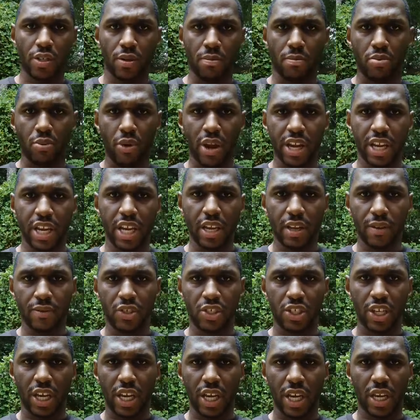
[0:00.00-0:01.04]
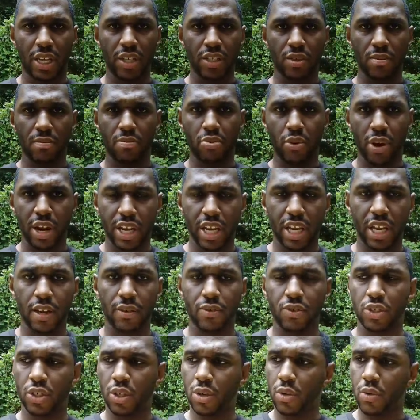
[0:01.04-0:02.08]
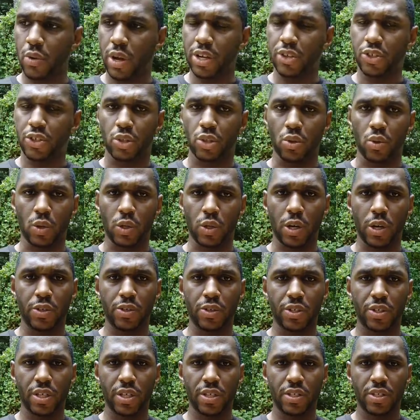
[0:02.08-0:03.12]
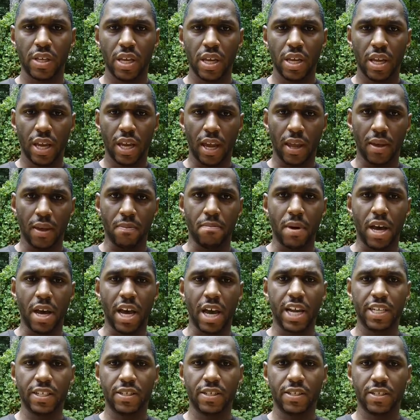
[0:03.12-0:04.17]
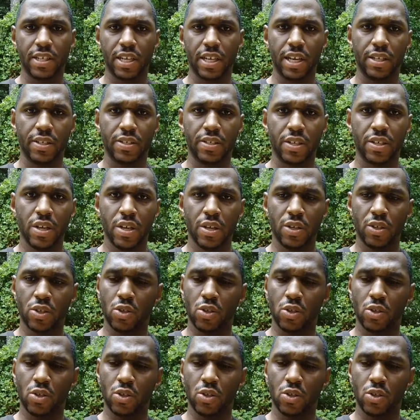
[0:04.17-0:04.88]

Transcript: the breaking of chains, the breaking of generational curses and mindsets,